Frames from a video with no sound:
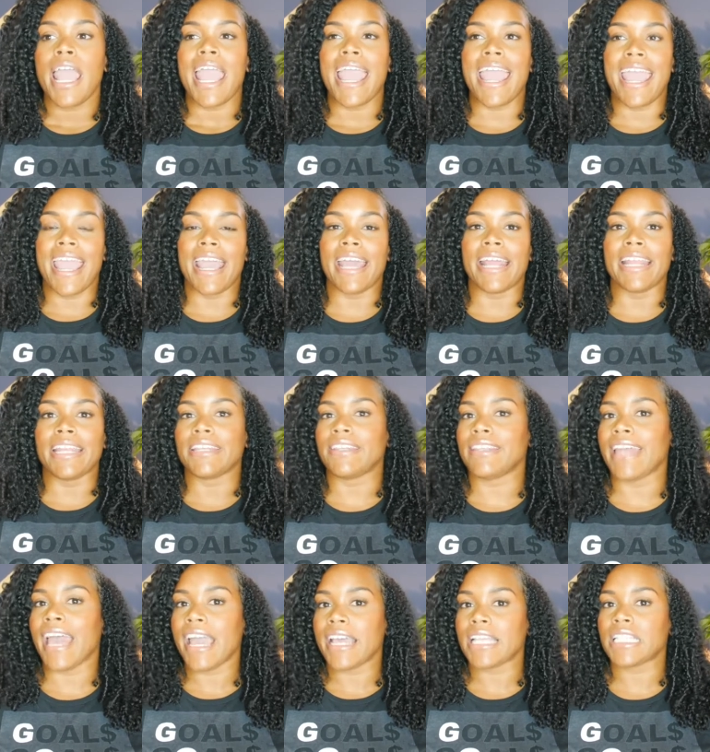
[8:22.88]
and
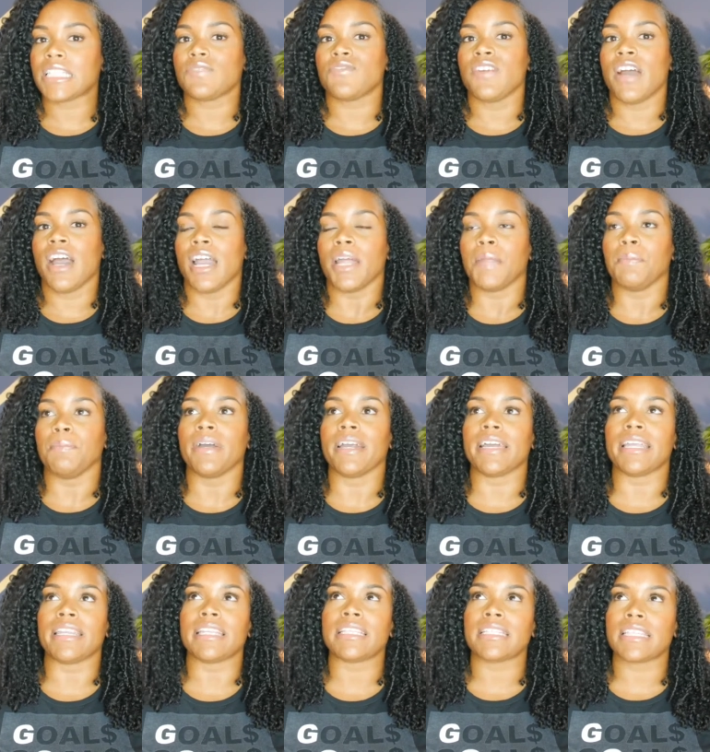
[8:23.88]
that is fine but
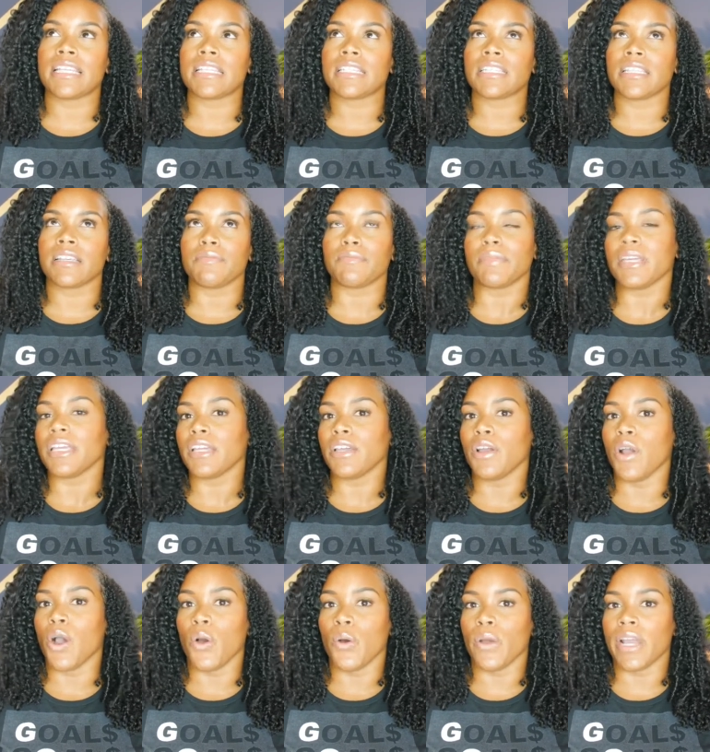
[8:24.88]
in the sense of me
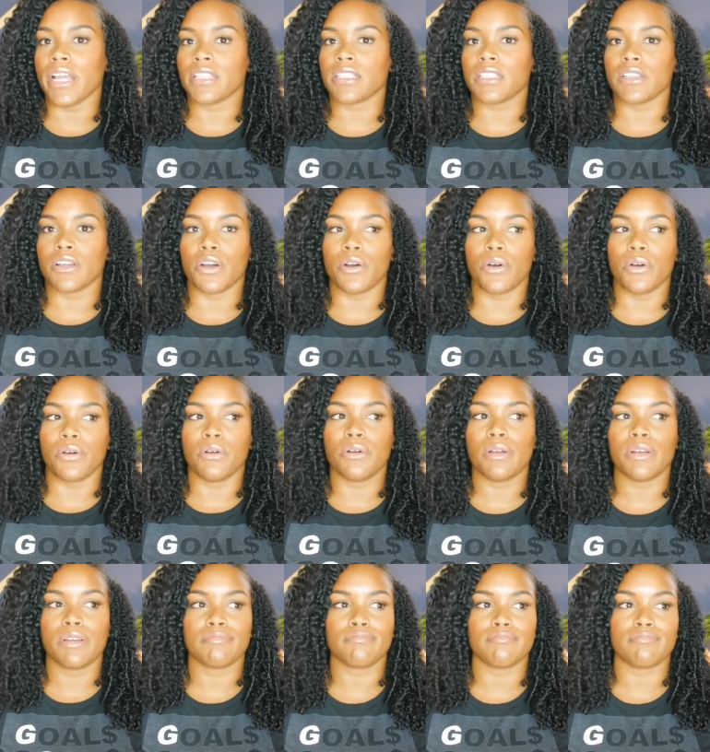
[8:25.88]
going to go
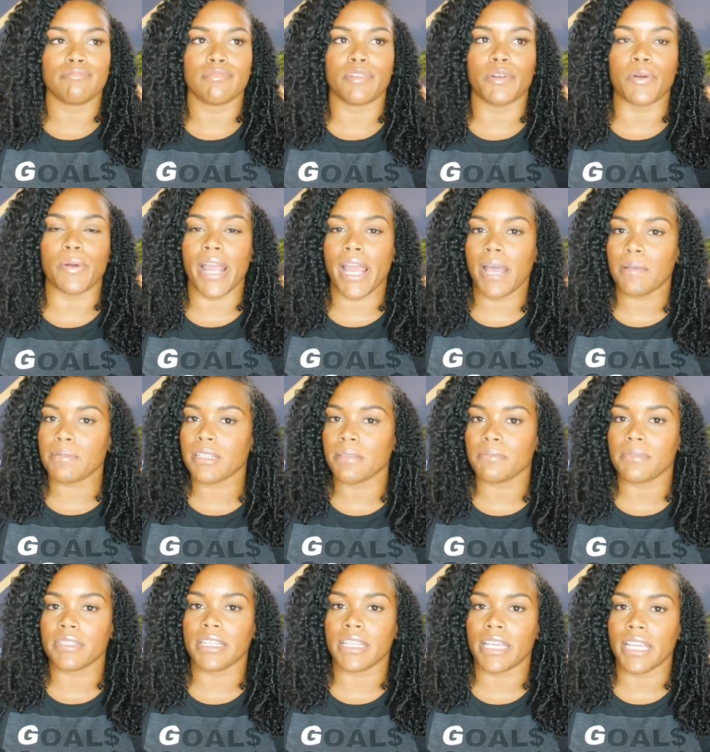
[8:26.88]
grab
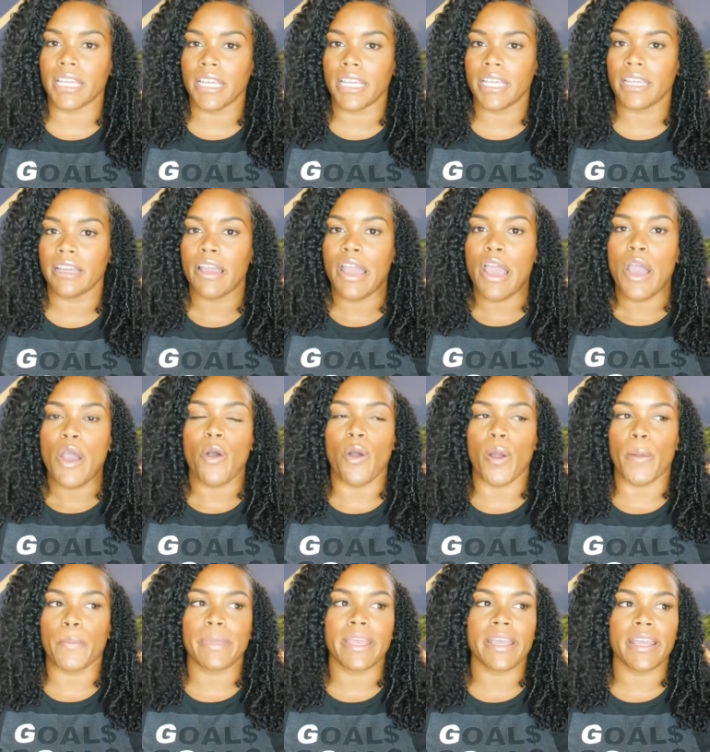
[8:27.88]
something to eat
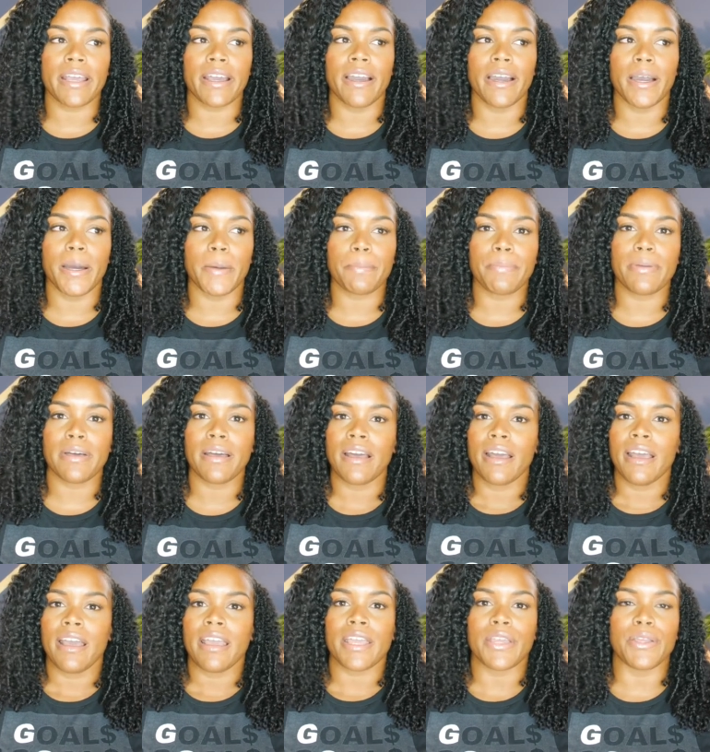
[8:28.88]
or pick up
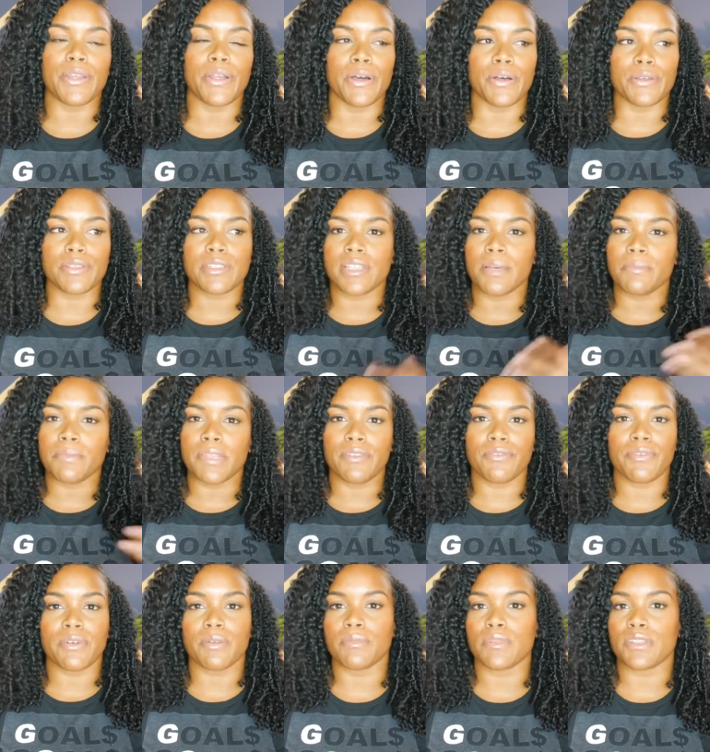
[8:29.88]
you know, something
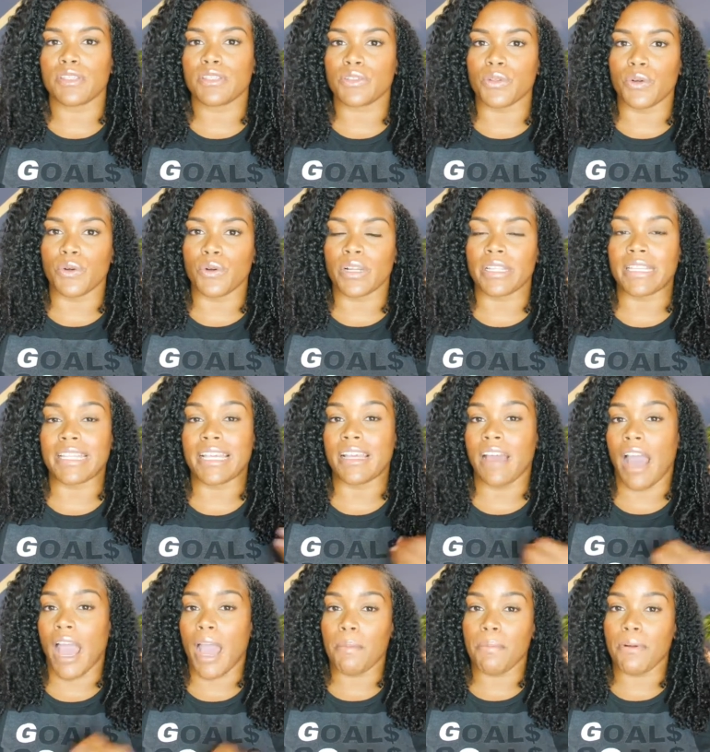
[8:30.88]
from the store that
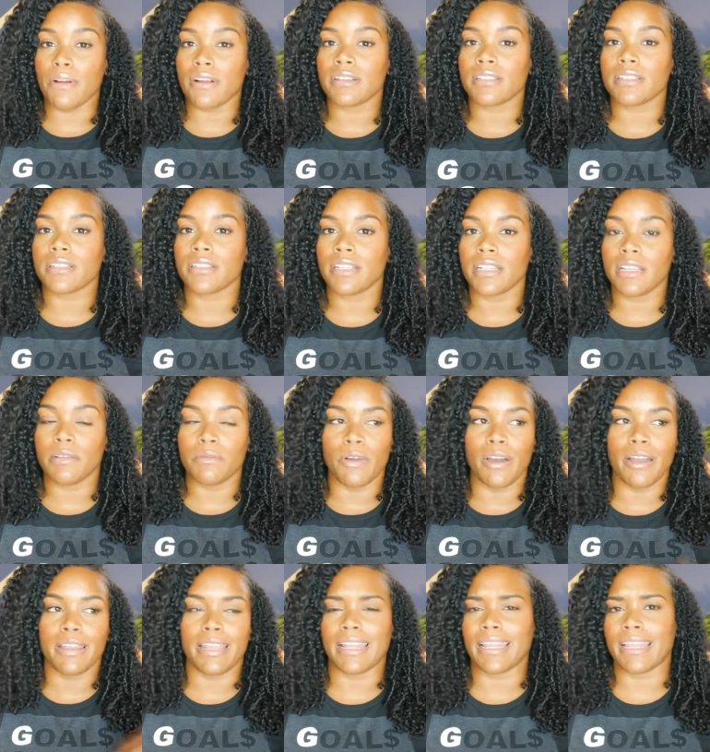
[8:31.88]
I personally
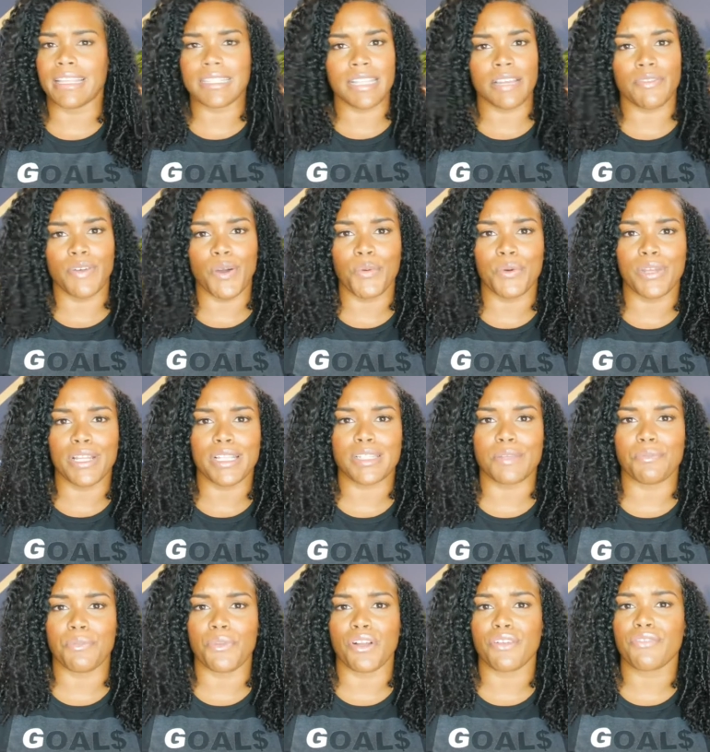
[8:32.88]
want. Like, let's say if I wanted
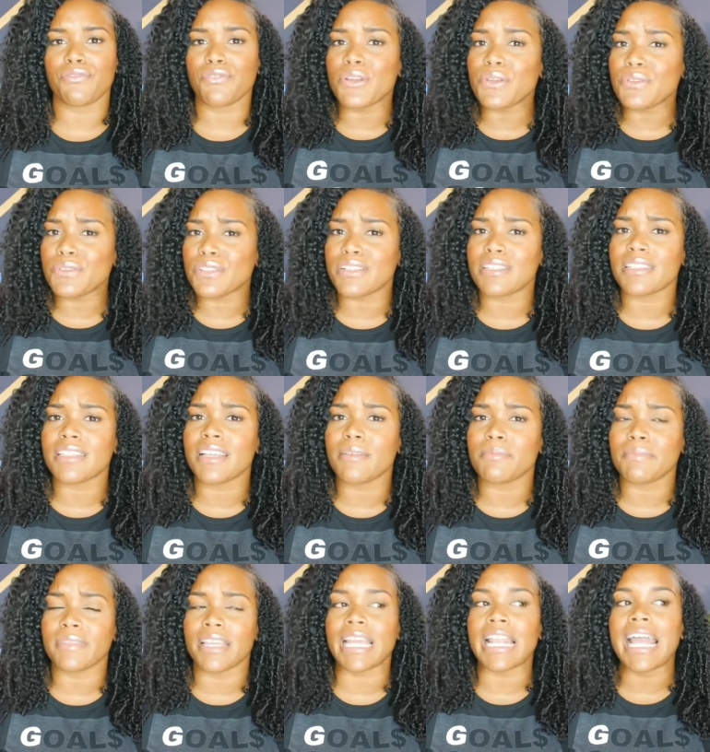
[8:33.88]
some more fruits or
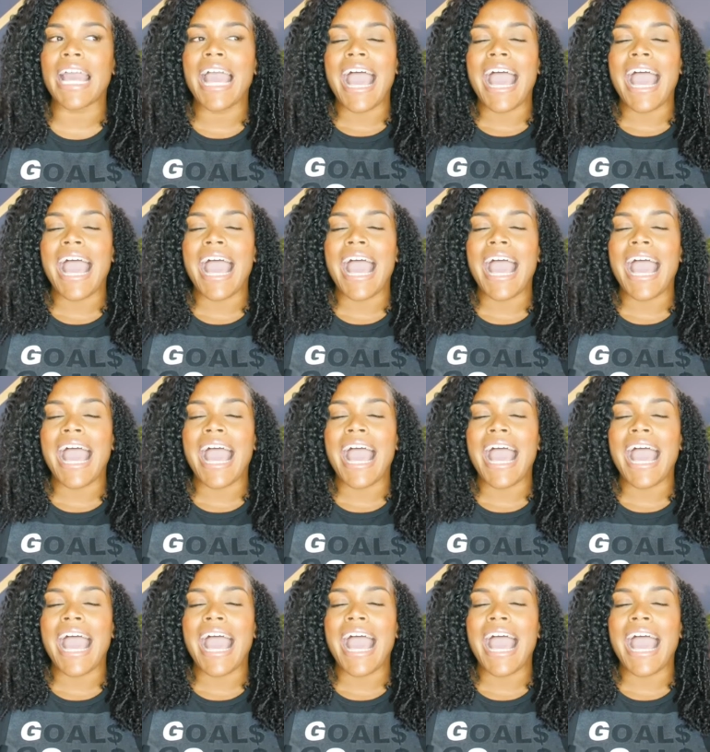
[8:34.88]
something,